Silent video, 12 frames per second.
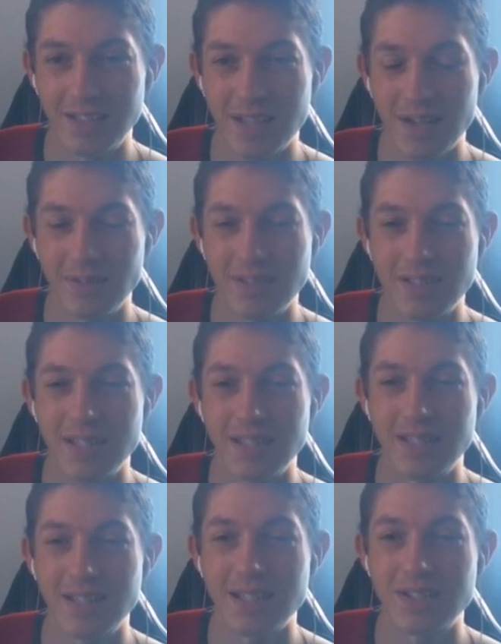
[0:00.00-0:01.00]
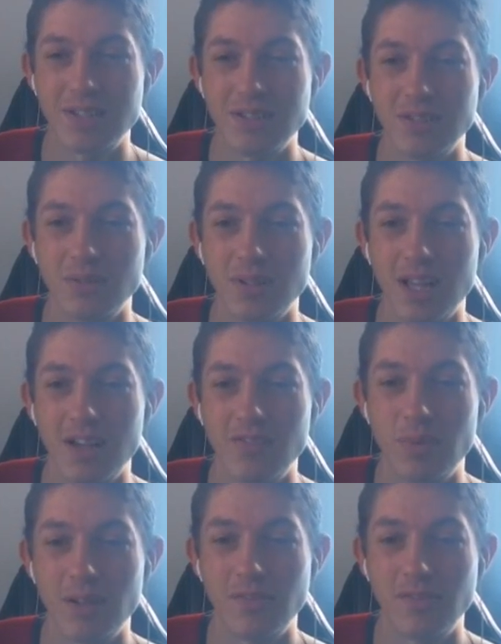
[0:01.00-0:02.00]
guaranteed next duel will have a
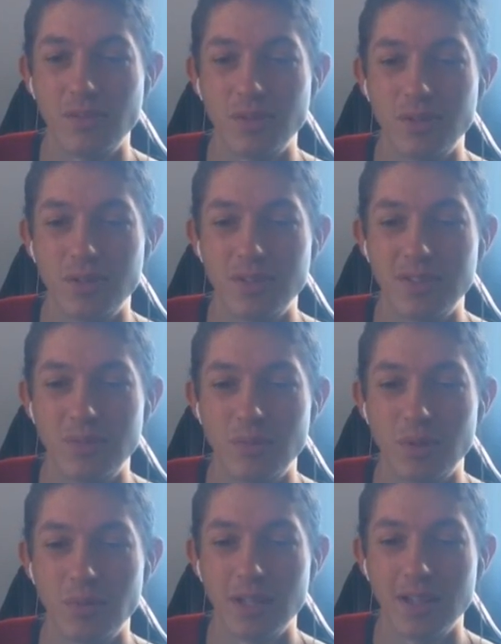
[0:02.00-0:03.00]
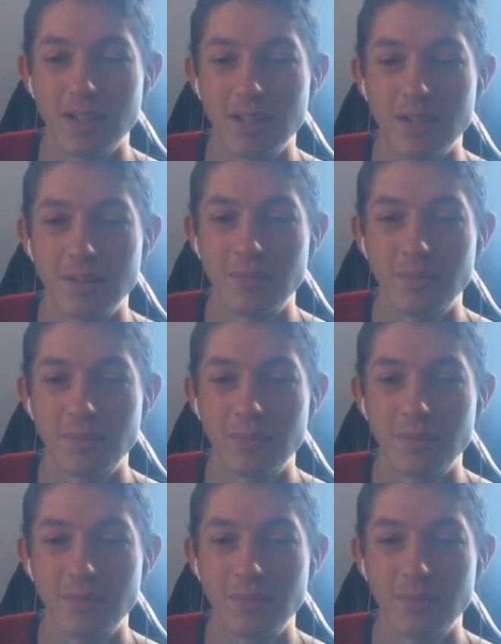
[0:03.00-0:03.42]
better fortune than what we had here.